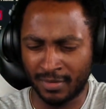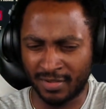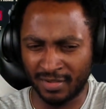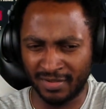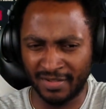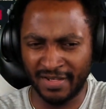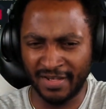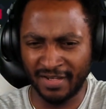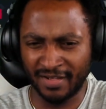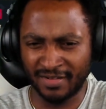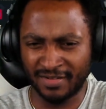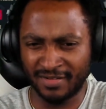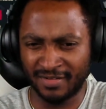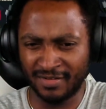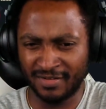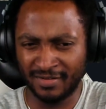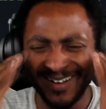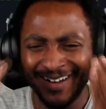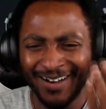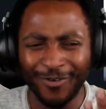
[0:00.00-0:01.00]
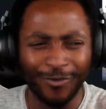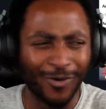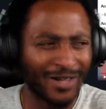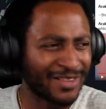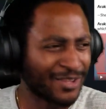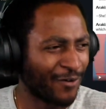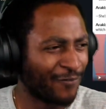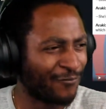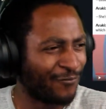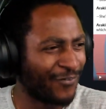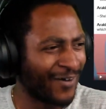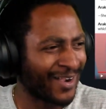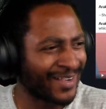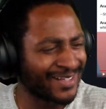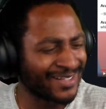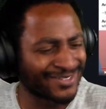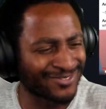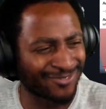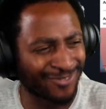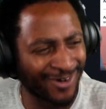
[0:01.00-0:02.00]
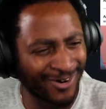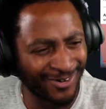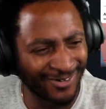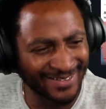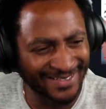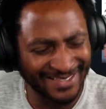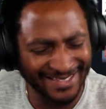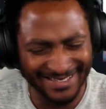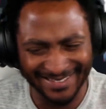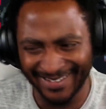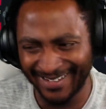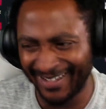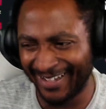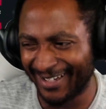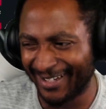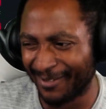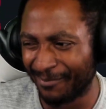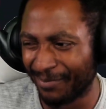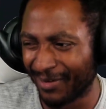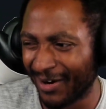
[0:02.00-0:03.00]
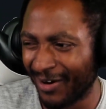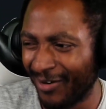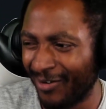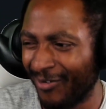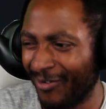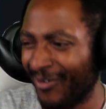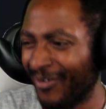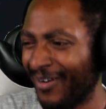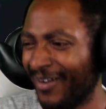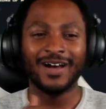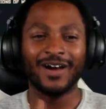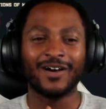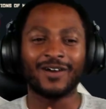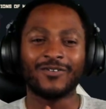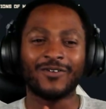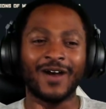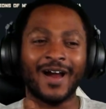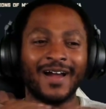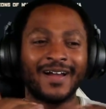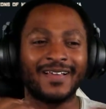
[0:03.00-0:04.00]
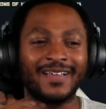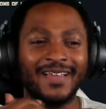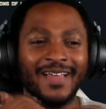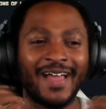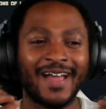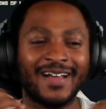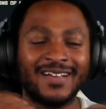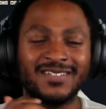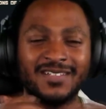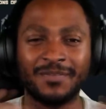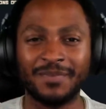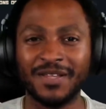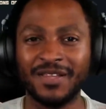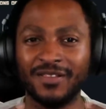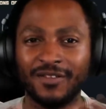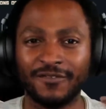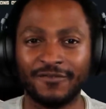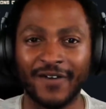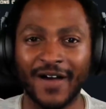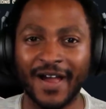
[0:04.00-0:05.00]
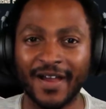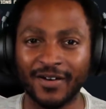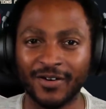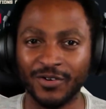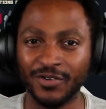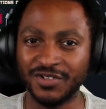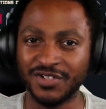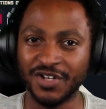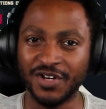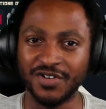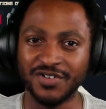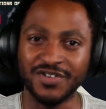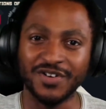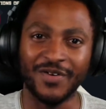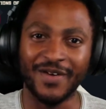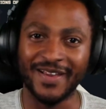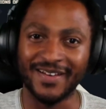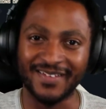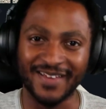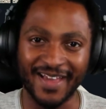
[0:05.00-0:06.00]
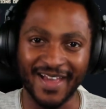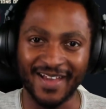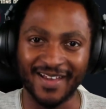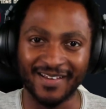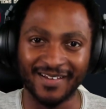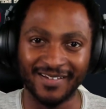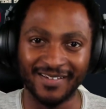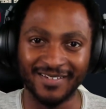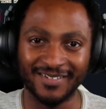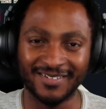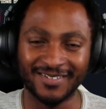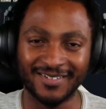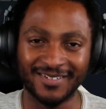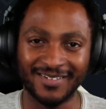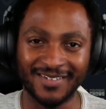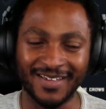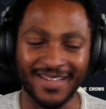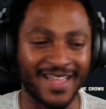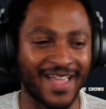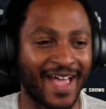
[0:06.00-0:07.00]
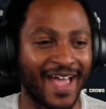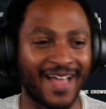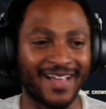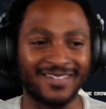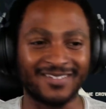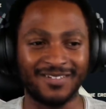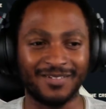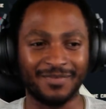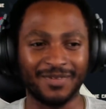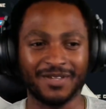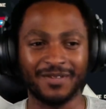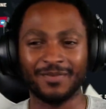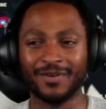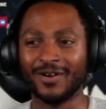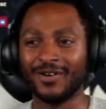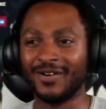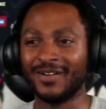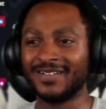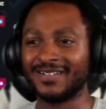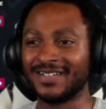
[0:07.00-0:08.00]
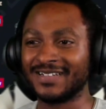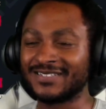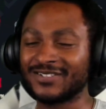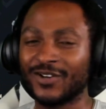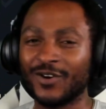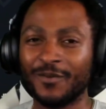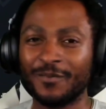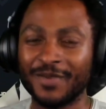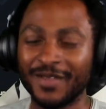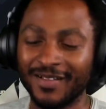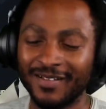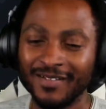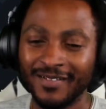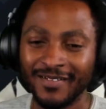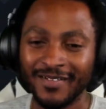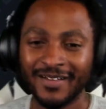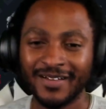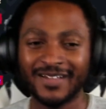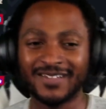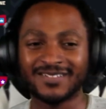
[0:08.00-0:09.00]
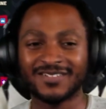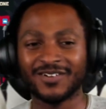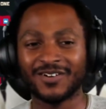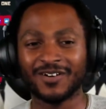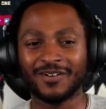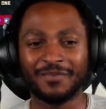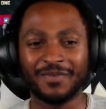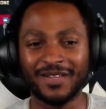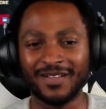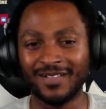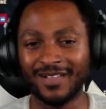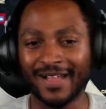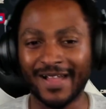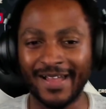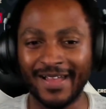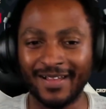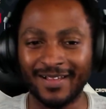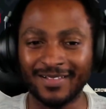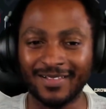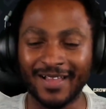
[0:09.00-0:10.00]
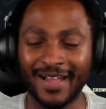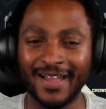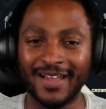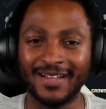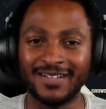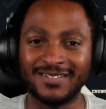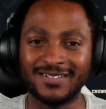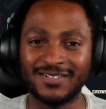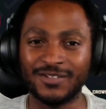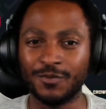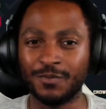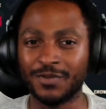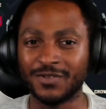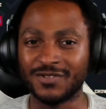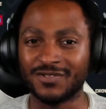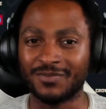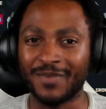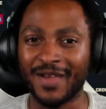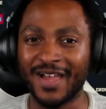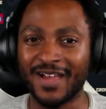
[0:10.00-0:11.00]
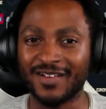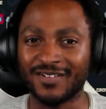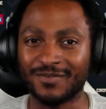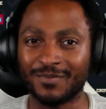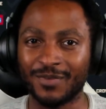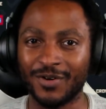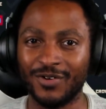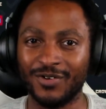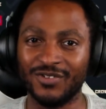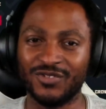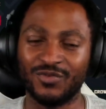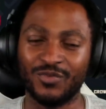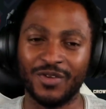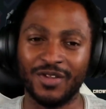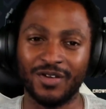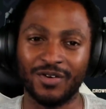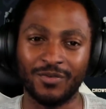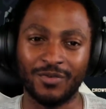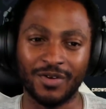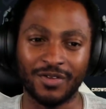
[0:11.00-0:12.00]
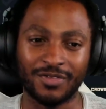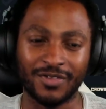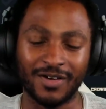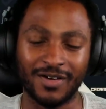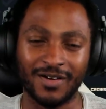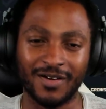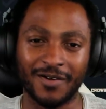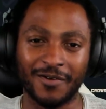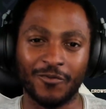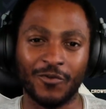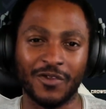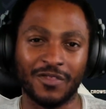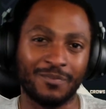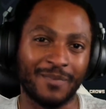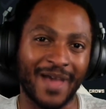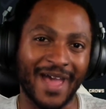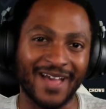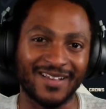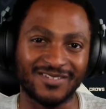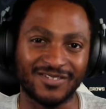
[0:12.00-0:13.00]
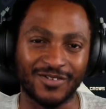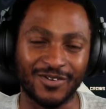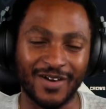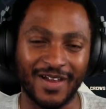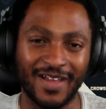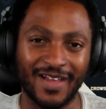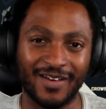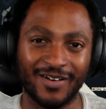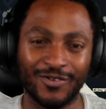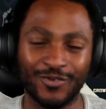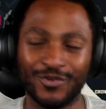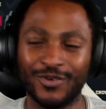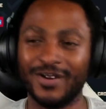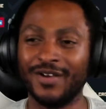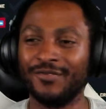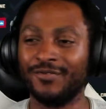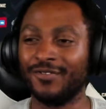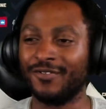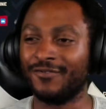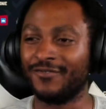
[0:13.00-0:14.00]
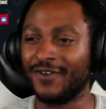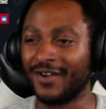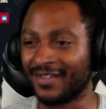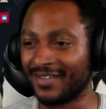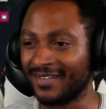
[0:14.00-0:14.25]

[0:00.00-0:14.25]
Click. What the fuck is wrong with this nigga, bro? Araki uh, has to be the final JoJo antagonist. He has to be, bro. It's, it's gonna be it's gonna be like like Super Smash Bros with with uh with Master Hand or whatever the fuck.